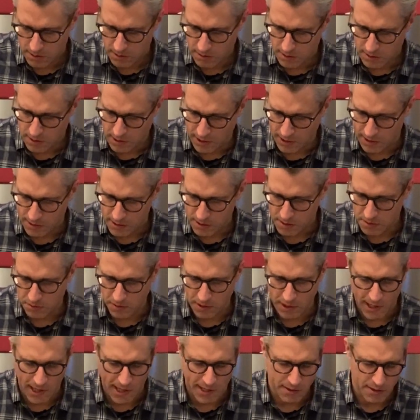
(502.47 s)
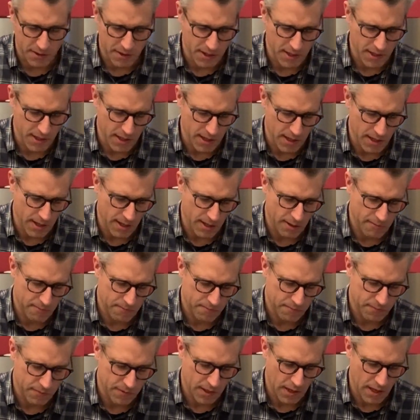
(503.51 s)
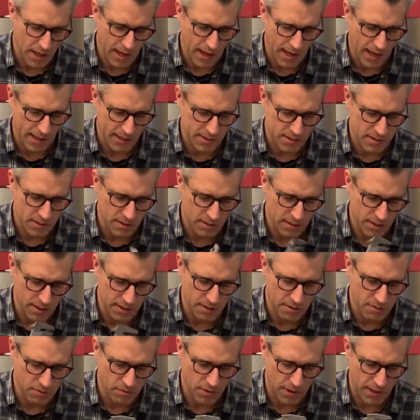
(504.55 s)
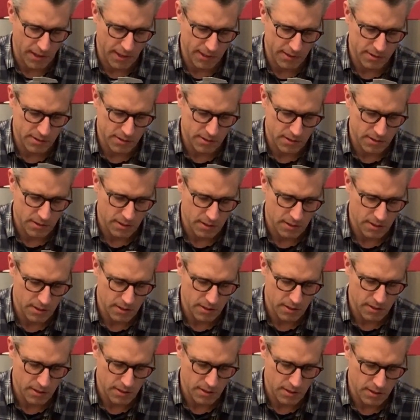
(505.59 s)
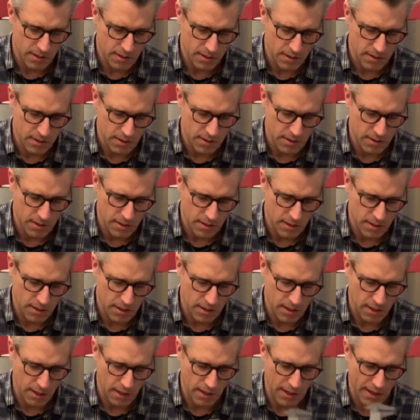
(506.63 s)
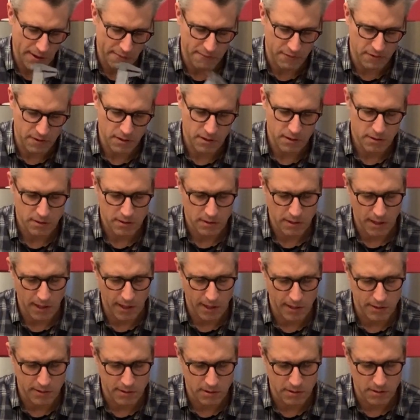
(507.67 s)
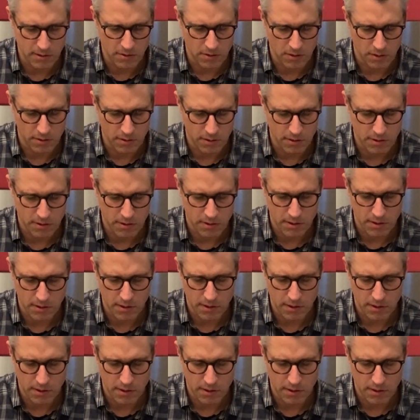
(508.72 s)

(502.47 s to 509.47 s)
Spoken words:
that you get the axle in the right level, else it's not